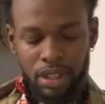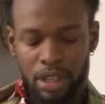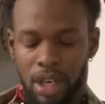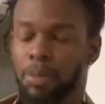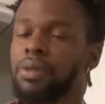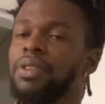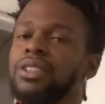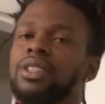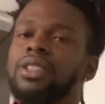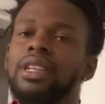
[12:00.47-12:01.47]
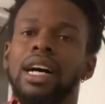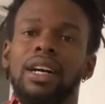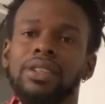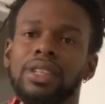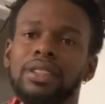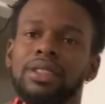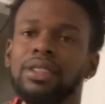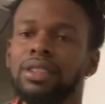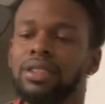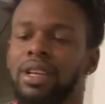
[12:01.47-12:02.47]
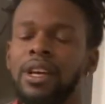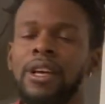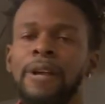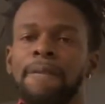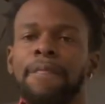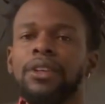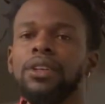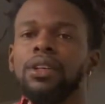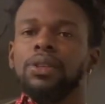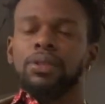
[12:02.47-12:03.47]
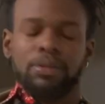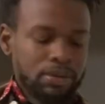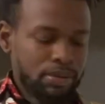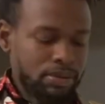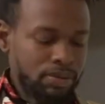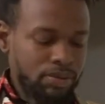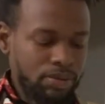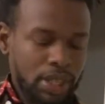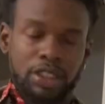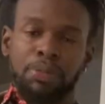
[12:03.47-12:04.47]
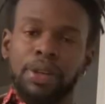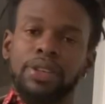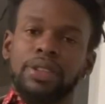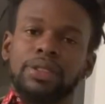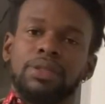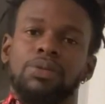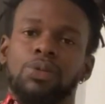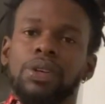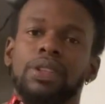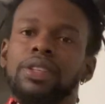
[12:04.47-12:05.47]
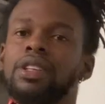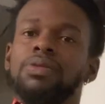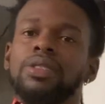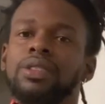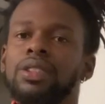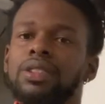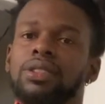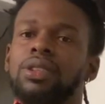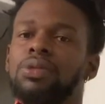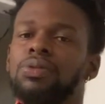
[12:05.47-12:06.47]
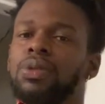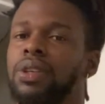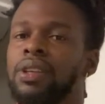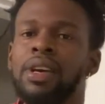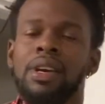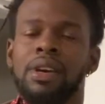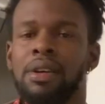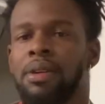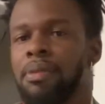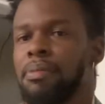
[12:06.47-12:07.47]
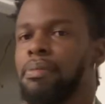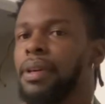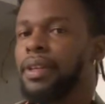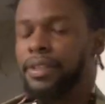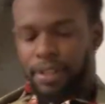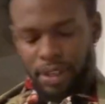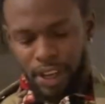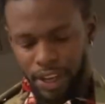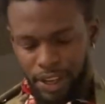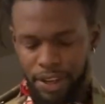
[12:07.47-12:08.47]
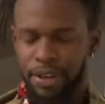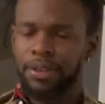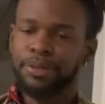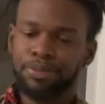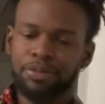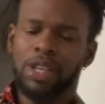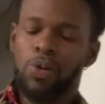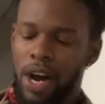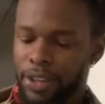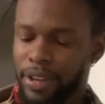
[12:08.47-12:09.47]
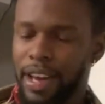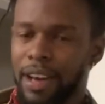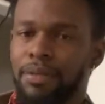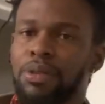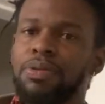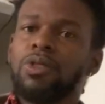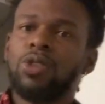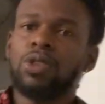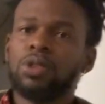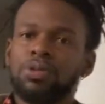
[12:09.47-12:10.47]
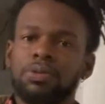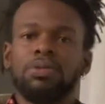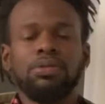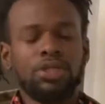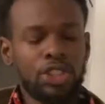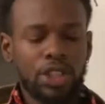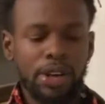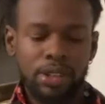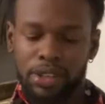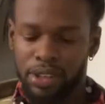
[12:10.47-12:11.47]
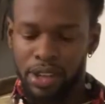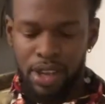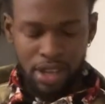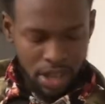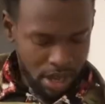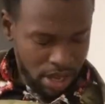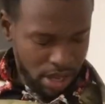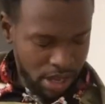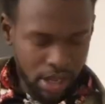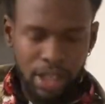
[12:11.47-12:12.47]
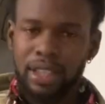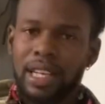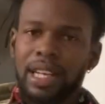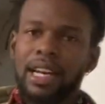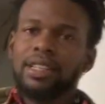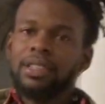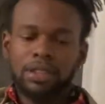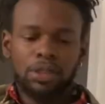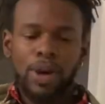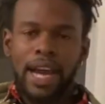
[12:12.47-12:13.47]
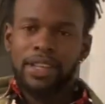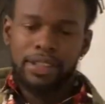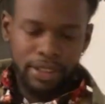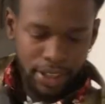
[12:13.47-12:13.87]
eventually I'll get to, you know, experience what the difference is and so forth. But why do you have a floral shirt on? Because I like it. It's swaggy.